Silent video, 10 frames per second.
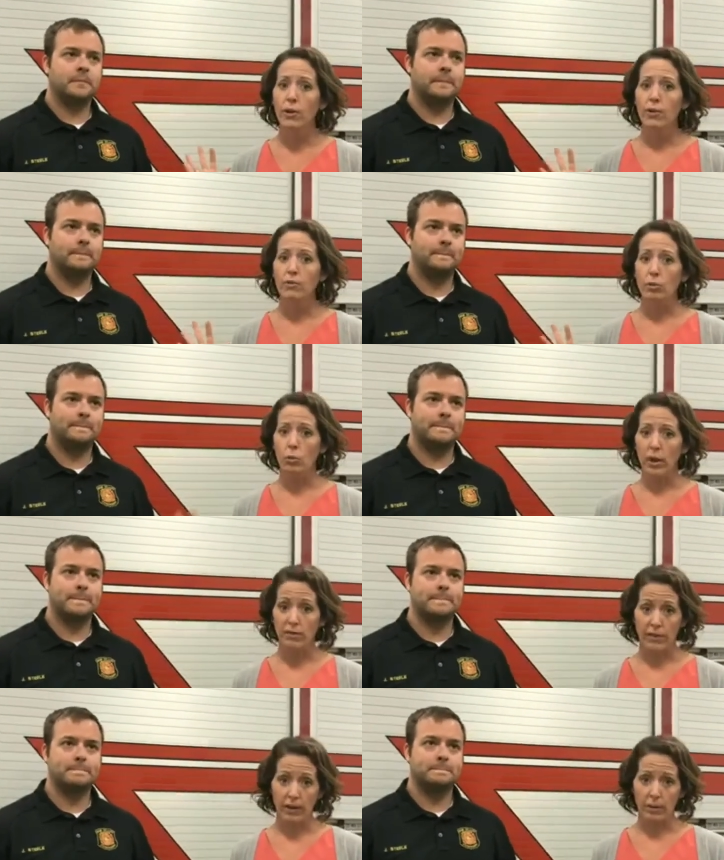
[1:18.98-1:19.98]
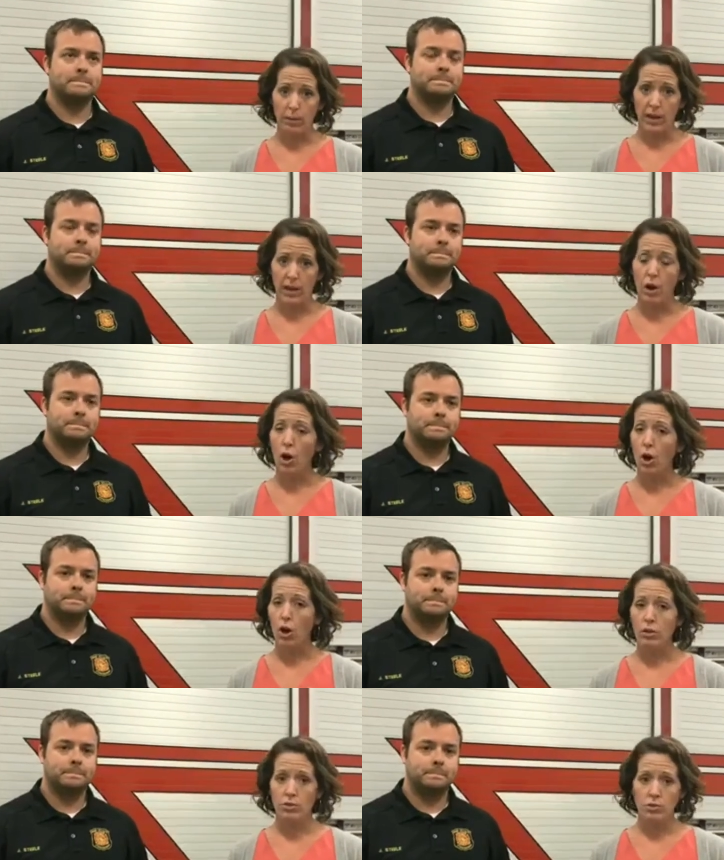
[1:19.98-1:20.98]
Speaker 1: for one fireman all
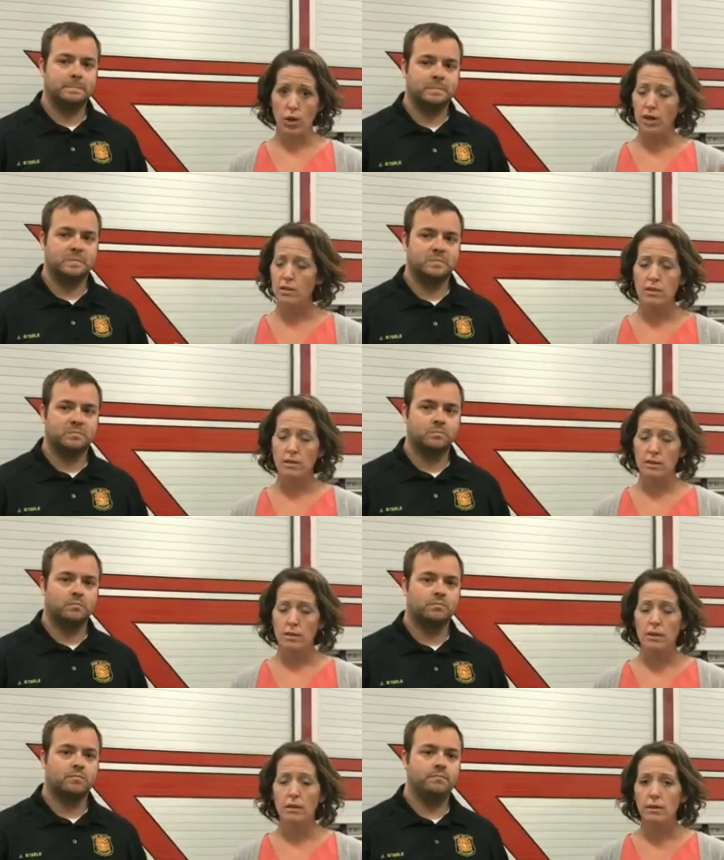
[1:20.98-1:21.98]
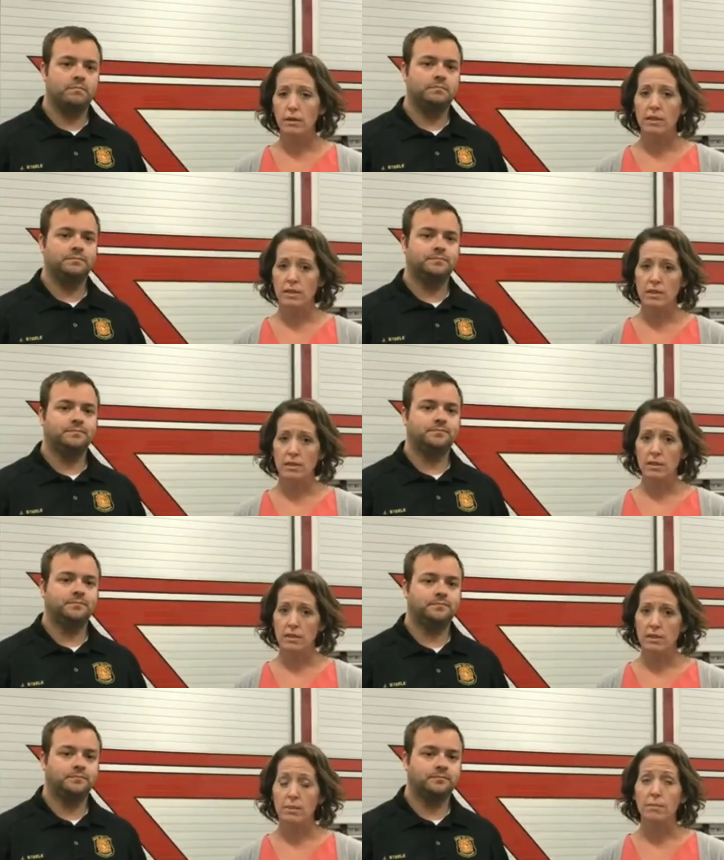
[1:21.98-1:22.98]
those trucks that's
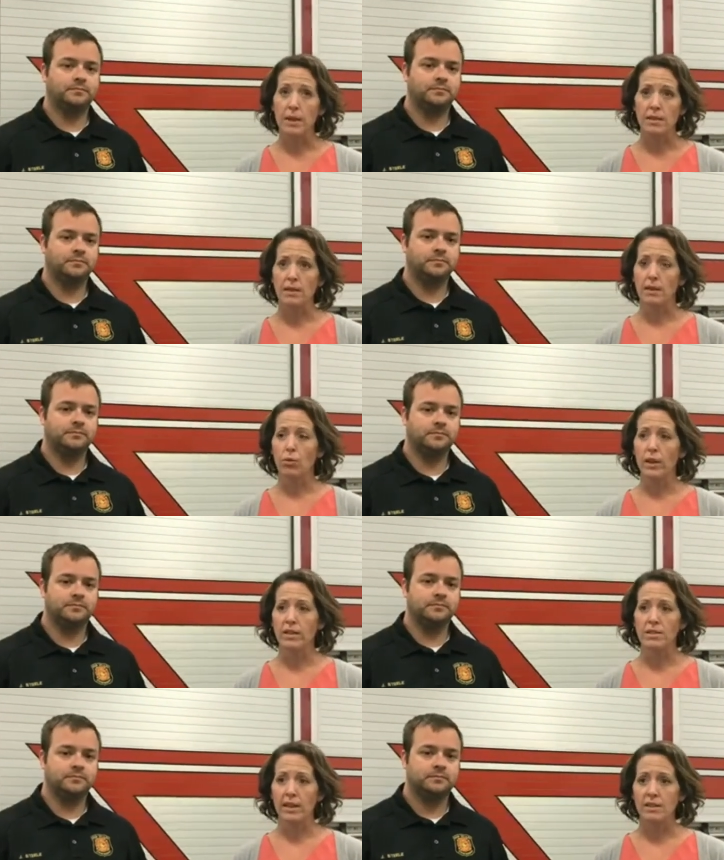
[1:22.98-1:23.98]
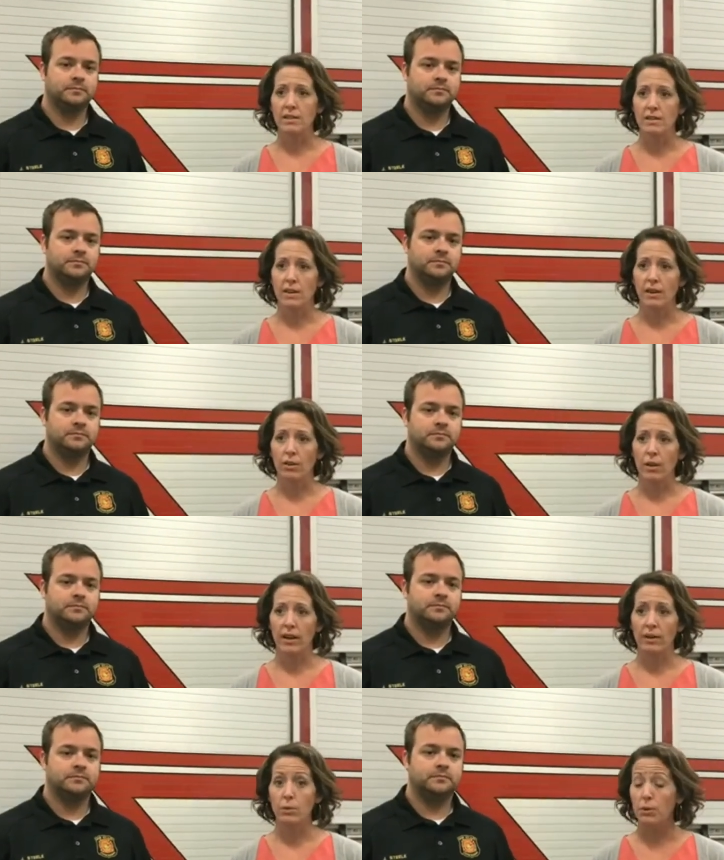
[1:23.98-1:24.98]
that's amazing quite a sight to see i know a lot of
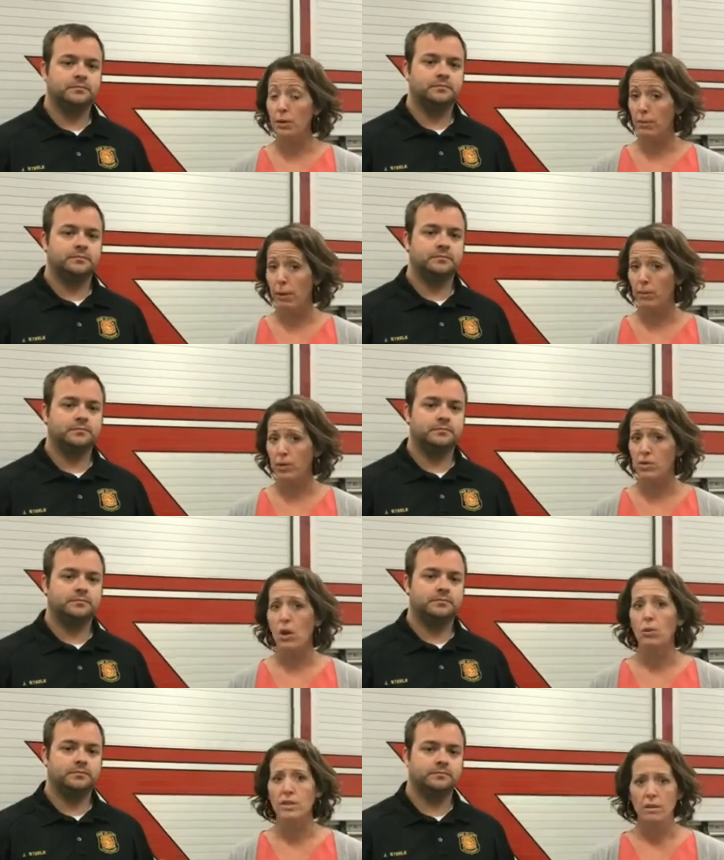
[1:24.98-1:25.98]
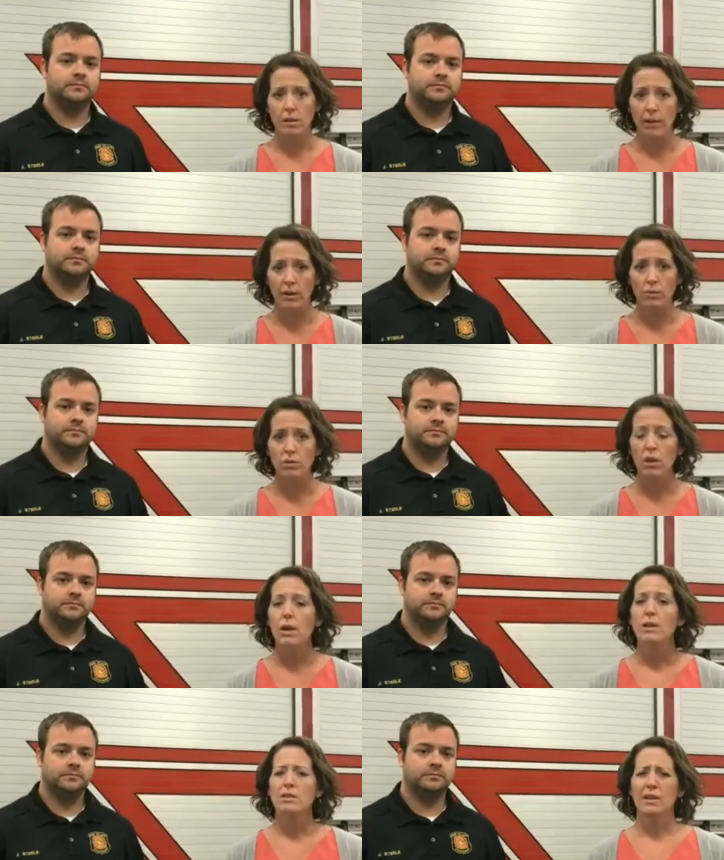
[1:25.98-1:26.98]
community members always come out
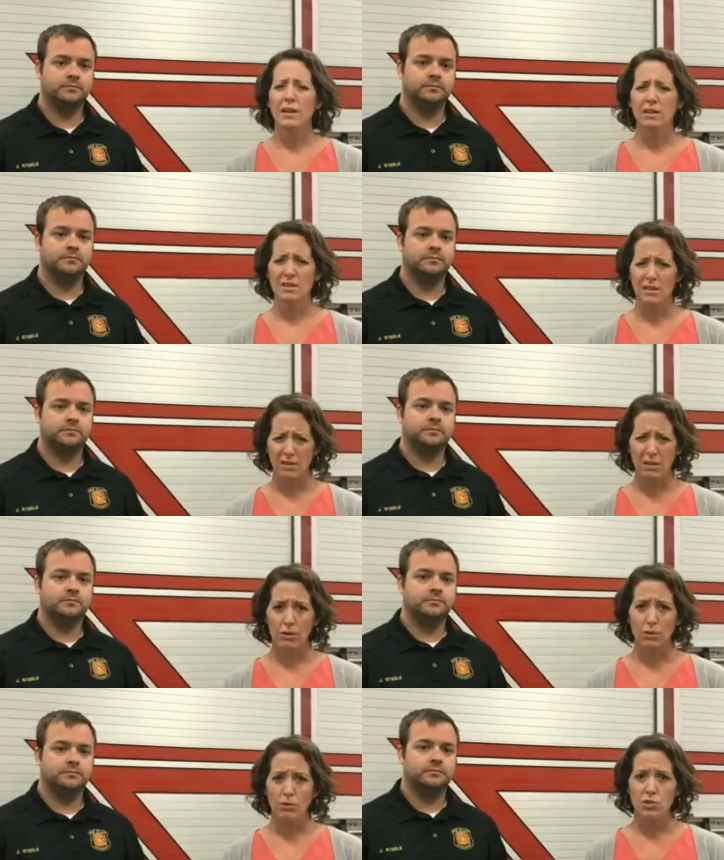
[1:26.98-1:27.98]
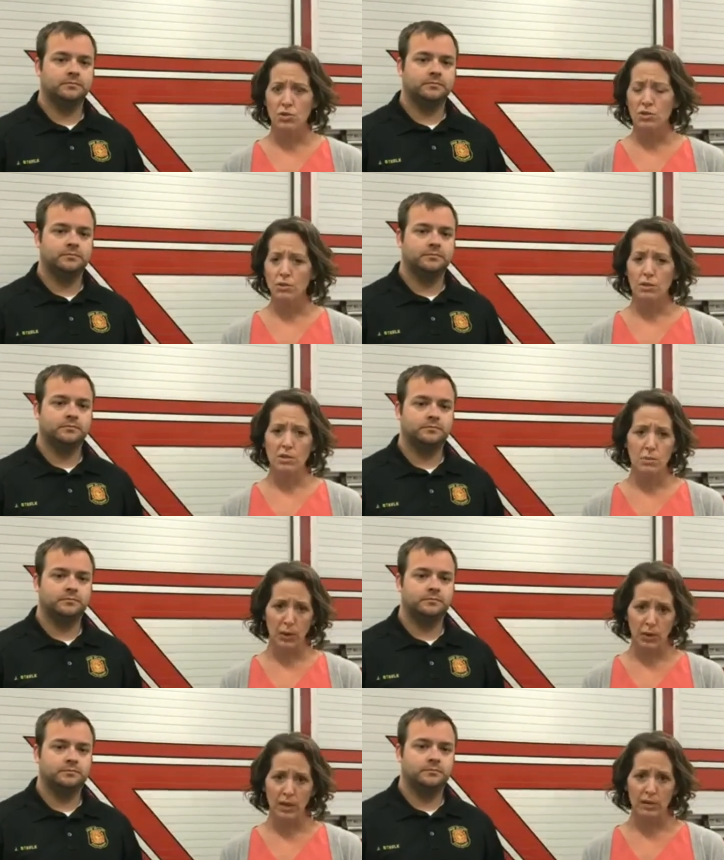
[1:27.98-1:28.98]
to kind of see those just to
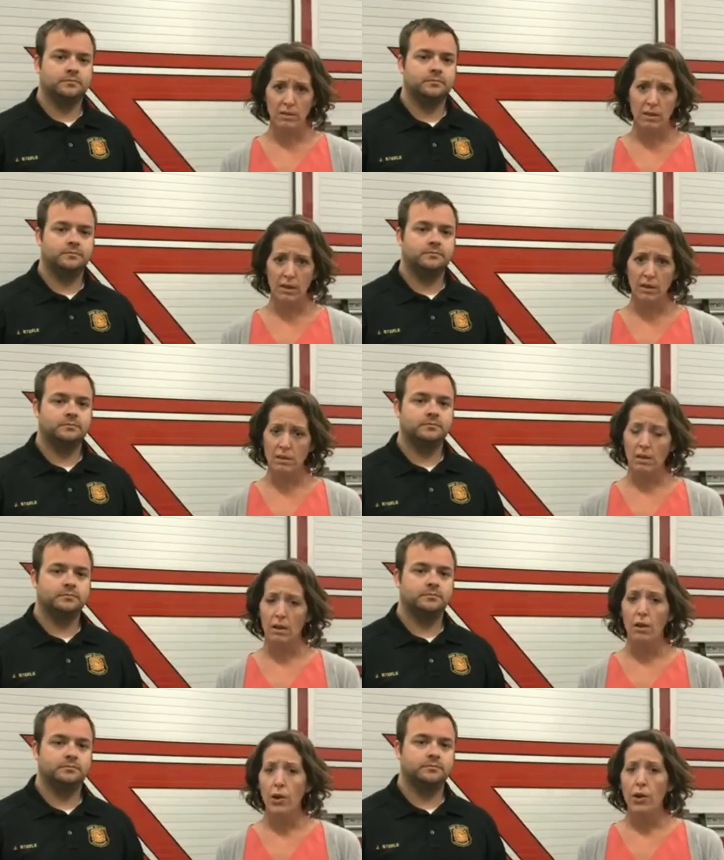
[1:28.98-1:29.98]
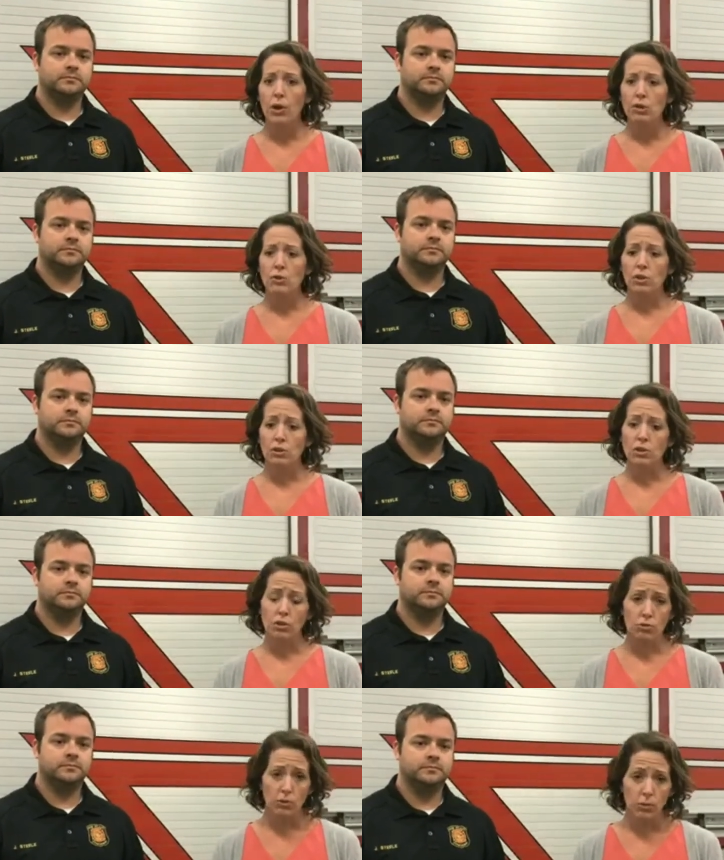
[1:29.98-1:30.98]
experience it to show your
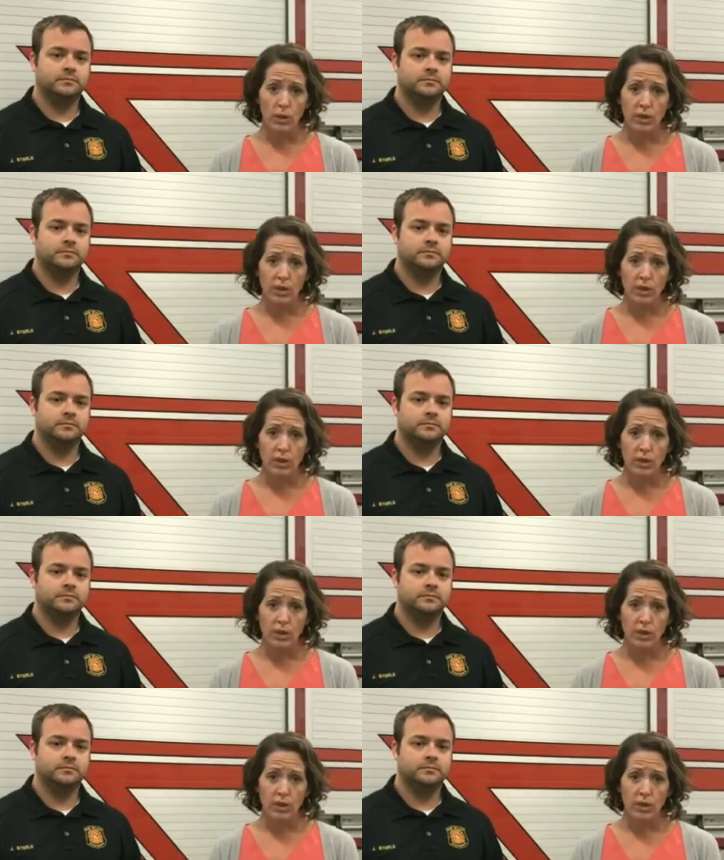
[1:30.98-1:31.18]
children what